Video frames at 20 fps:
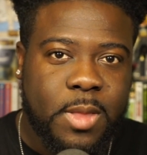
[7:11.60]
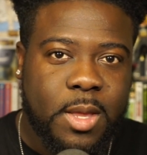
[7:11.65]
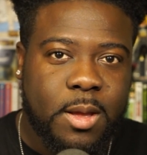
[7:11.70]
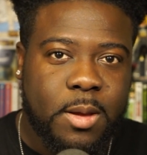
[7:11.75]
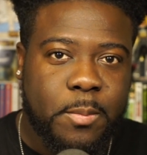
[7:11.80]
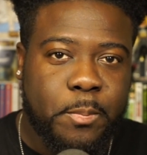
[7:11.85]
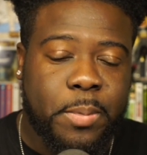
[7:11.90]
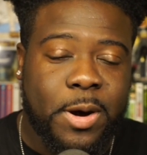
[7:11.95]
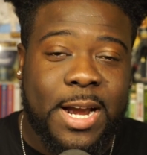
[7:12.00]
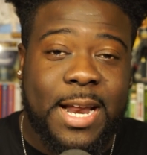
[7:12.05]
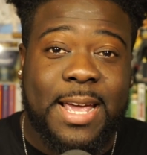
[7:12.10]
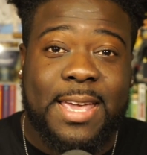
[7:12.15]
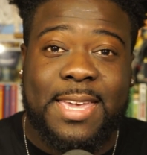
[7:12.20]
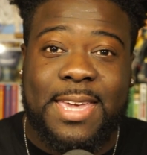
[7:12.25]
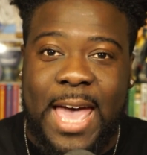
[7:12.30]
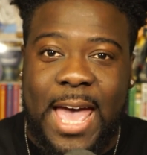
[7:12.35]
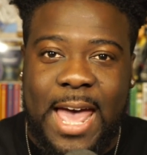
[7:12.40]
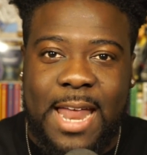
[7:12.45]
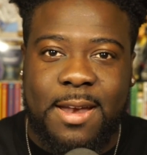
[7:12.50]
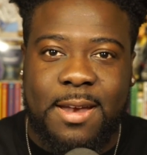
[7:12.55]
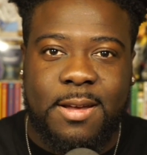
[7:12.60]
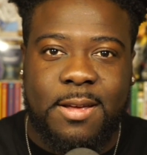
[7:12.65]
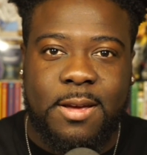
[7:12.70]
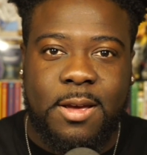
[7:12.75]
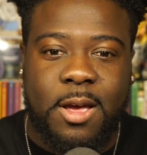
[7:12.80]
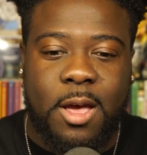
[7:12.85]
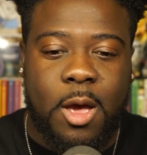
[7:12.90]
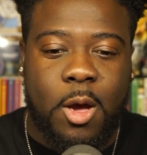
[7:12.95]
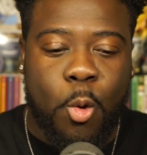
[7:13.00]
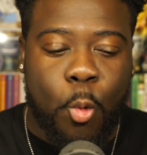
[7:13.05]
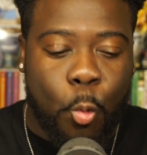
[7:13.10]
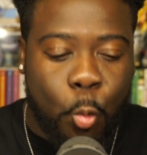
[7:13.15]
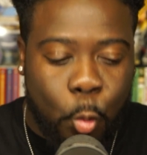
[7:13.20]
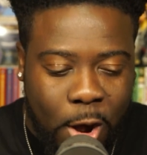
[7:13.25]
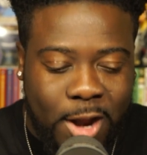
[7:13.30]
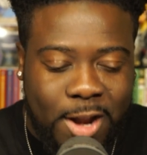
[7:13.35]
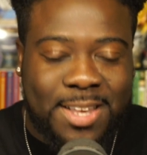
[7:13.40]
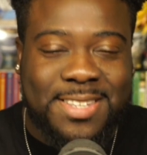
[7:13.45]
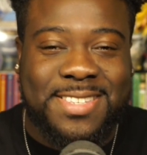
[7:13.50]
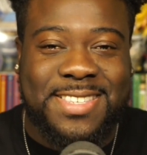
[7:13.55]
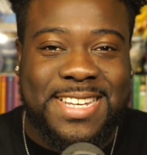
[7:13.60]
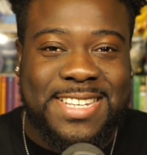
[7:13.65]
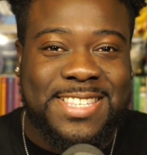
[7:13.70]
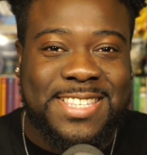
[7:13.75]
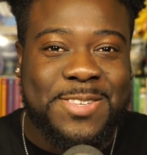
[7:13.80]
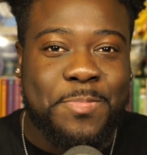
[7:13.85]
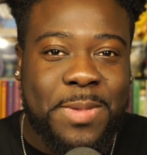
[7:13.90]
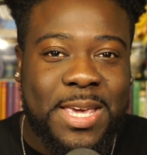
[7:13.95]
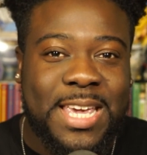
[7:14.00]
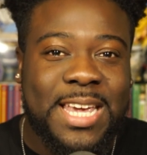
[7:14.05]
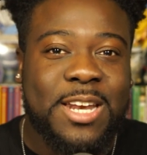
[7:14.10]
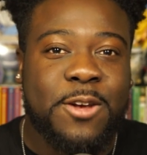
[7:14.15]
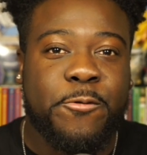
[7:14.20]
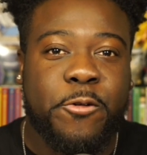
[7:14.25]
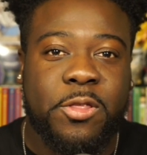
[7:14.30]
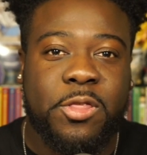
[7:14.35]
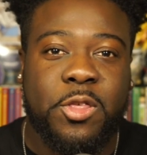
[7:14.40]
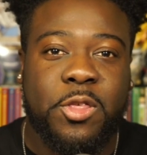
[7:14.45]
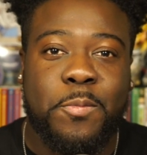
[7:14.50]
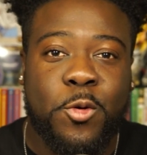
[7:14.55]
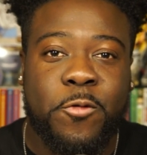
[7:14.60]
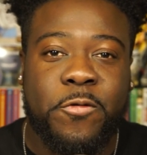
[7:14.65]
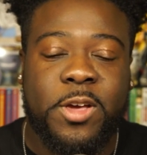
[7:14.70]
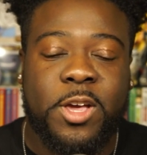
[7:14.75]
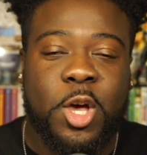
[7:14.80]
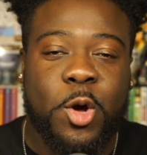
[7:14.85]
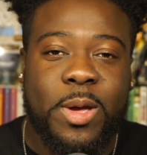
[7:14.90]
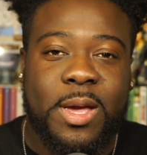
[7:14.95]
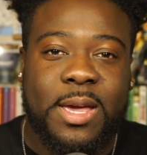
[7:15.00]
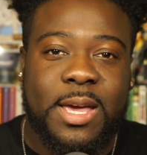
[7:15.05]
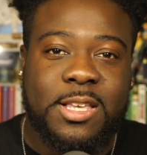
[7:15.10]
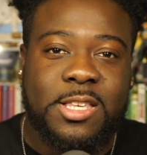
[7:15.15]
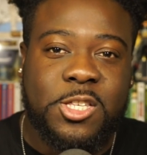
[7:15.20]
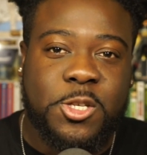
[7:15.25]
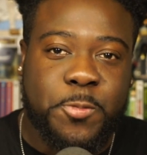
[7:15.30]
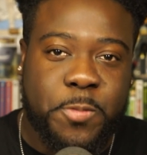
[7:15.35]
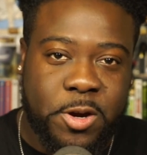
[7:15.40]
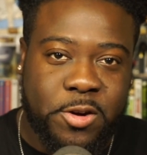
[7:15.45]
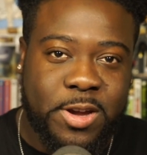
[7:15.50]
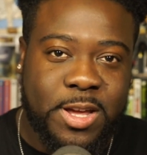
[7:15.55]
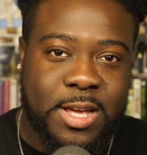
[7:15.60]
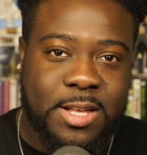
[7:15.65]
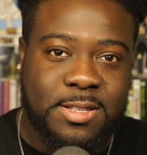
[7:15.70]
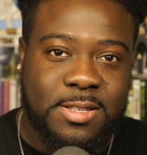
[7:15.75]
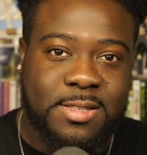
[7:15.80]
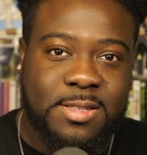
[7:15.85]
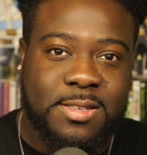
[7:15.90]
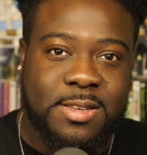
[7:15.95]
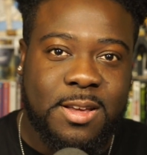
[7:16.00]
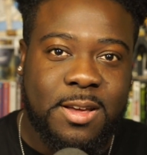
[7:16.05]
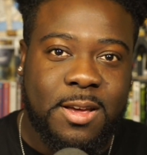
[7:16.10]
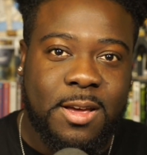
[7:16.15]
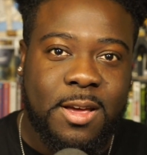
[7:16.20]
But again, what does this mean for the movie-going experience?